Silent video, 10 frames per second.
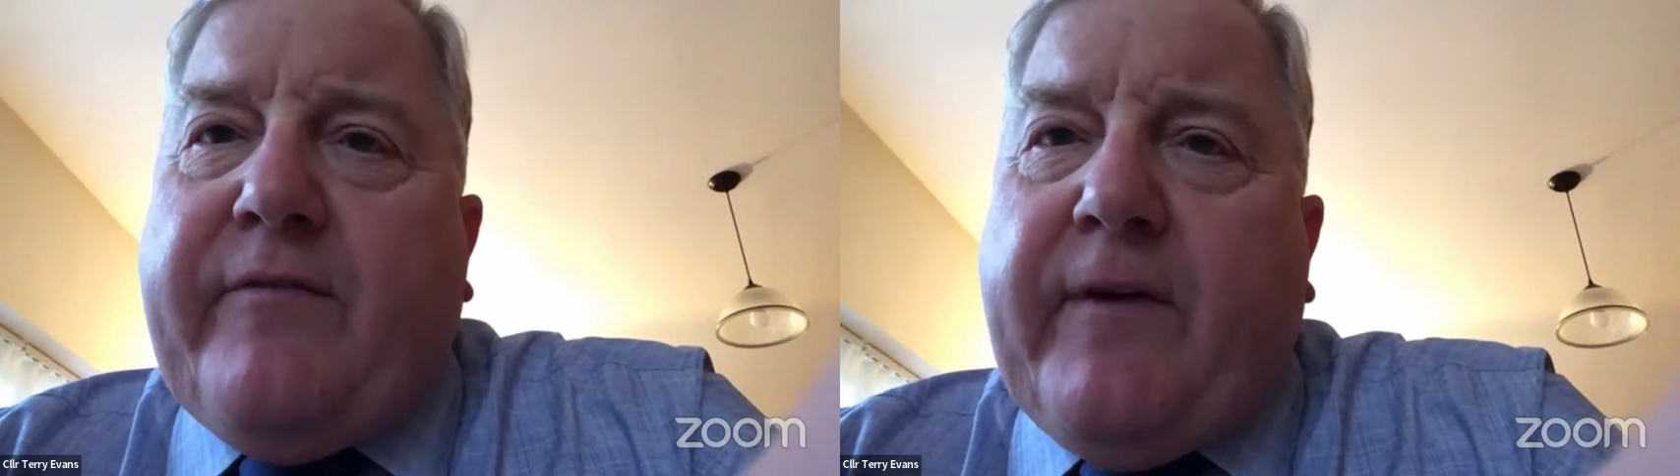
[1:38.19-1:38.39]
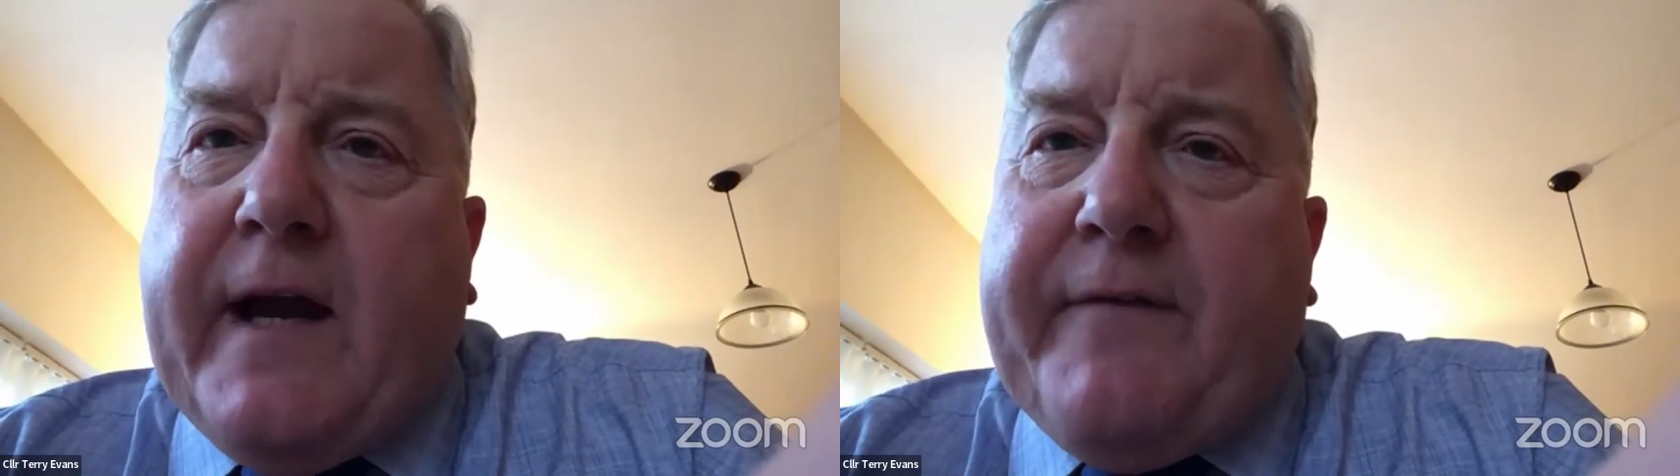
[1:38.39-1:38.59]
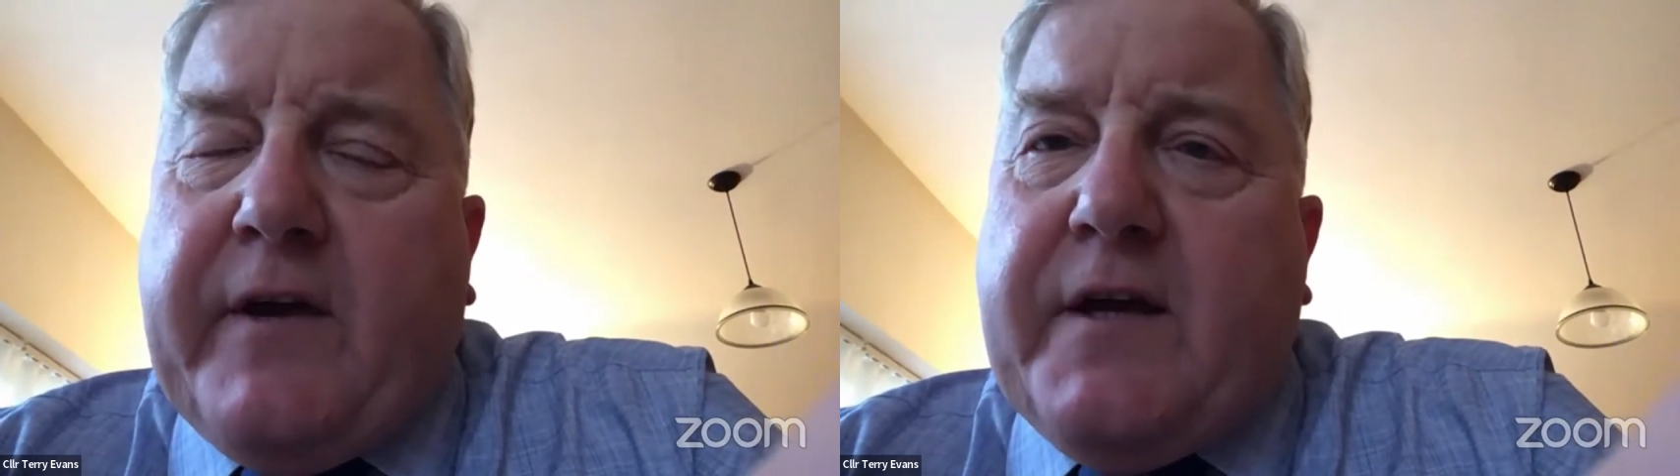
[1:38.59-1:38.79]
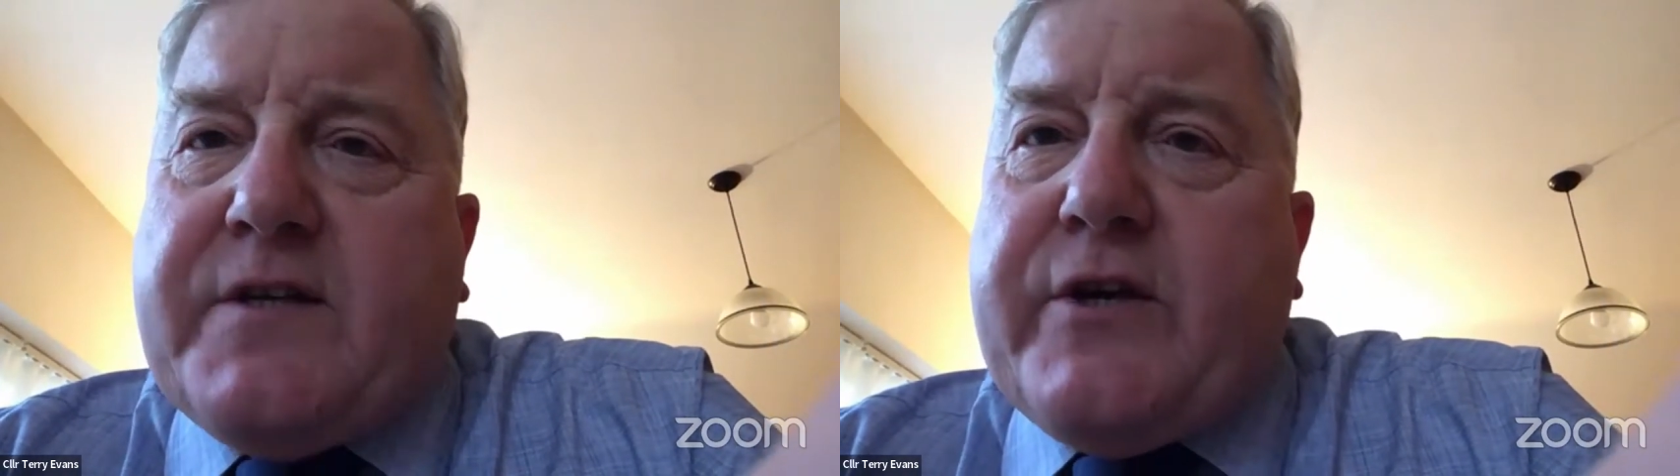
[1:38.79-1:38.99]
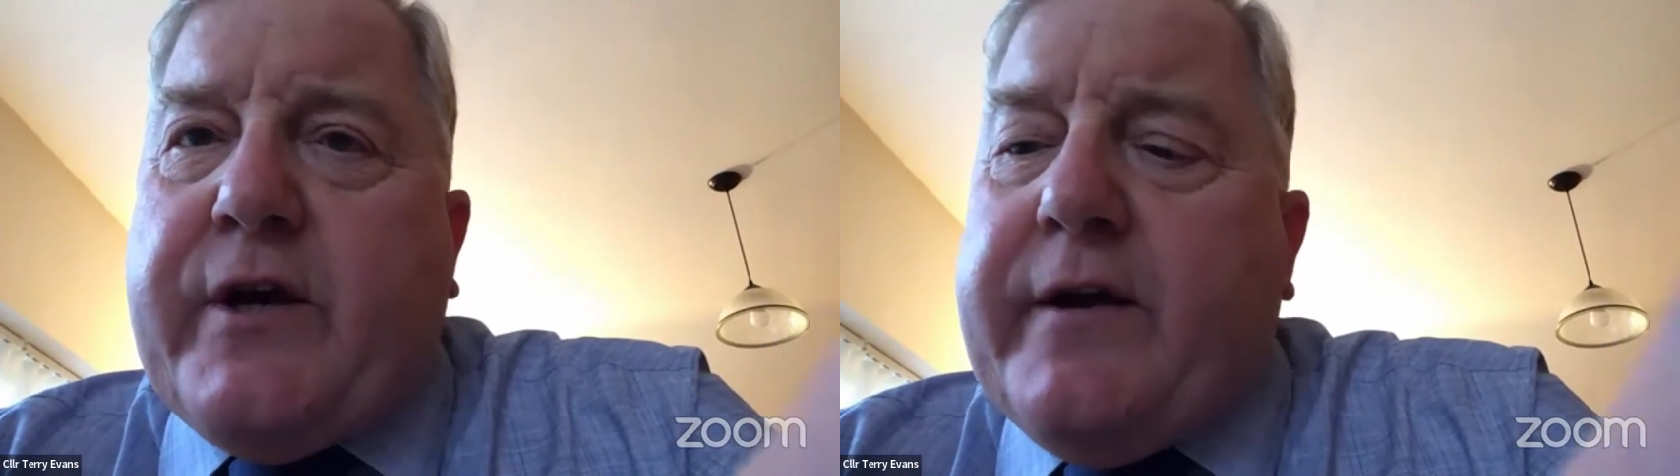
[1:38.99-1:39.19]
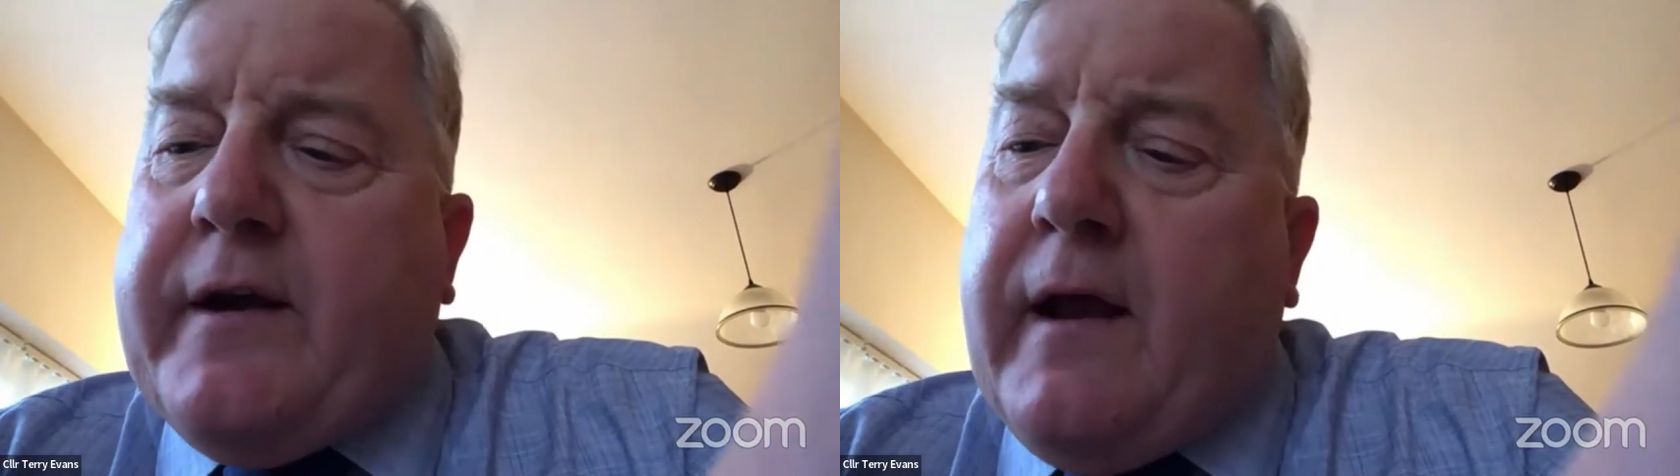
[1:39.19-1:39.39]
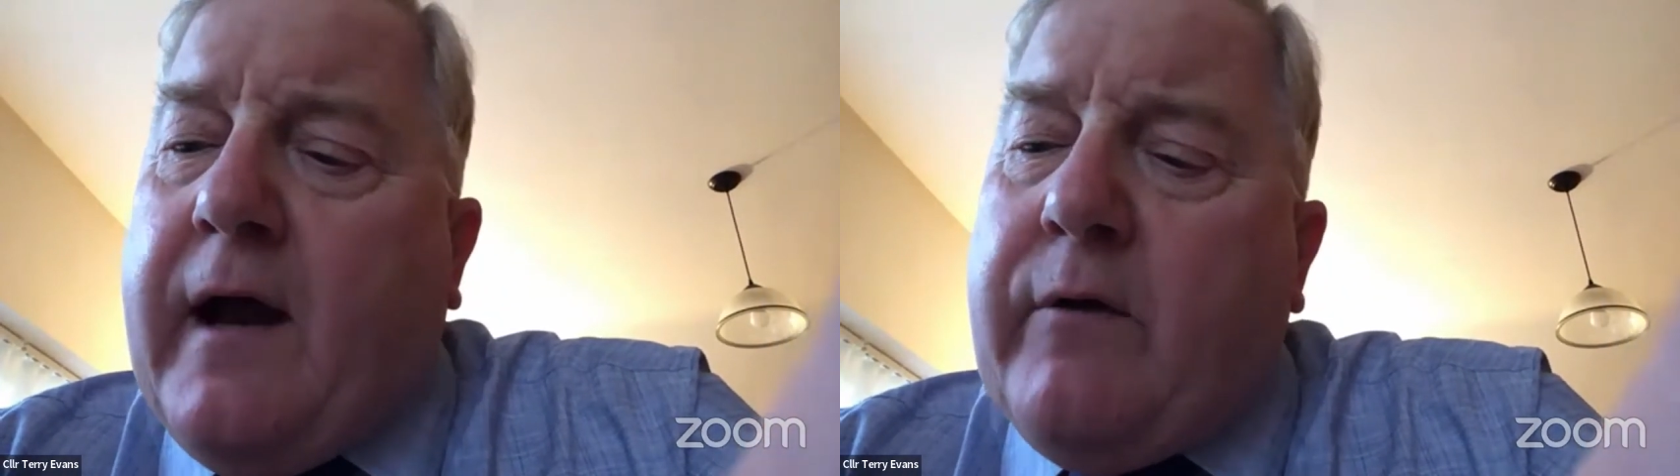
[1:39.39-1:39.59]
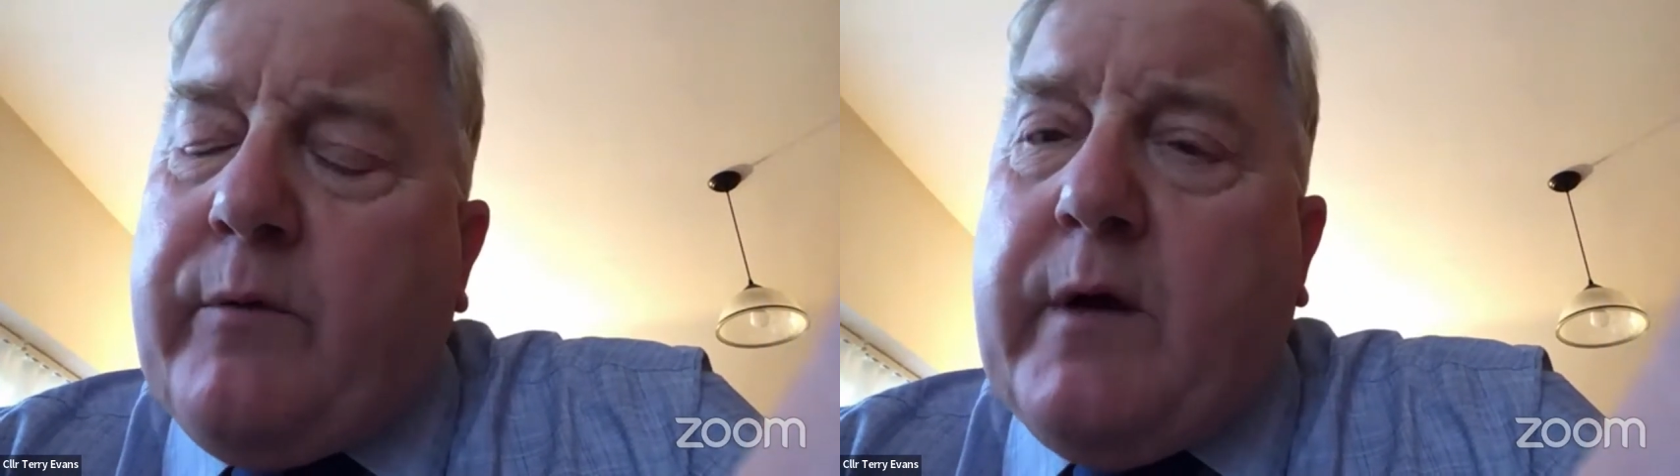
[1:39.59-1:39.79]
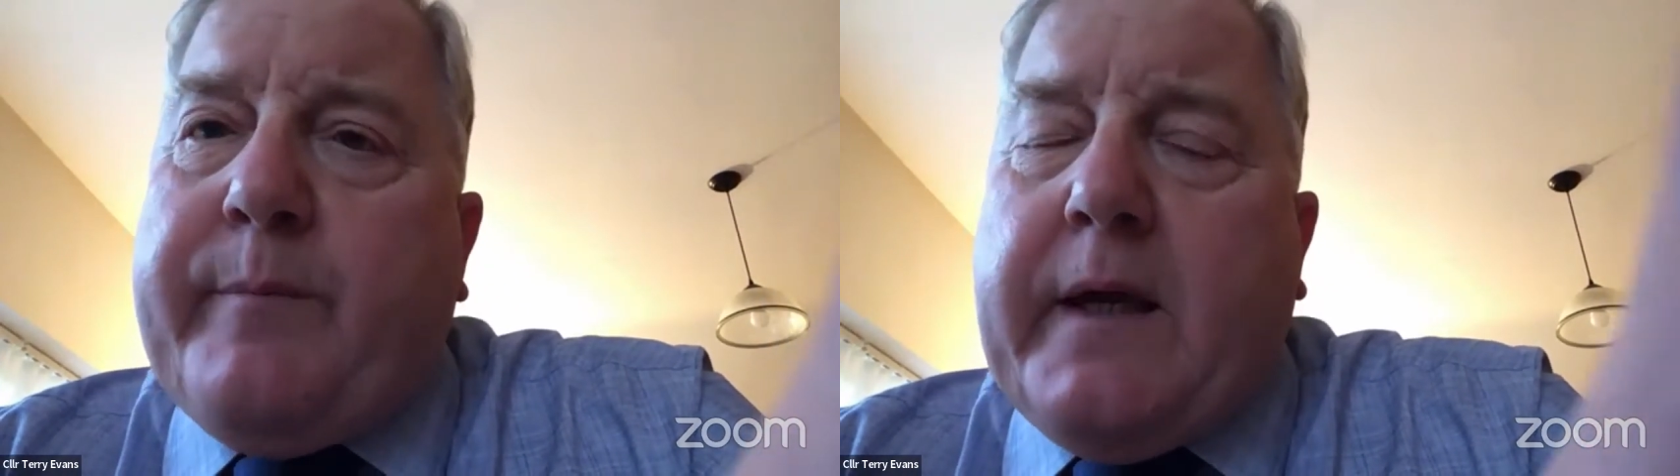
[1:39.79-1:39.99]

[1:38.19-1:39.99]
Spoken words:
5-year term now. We'll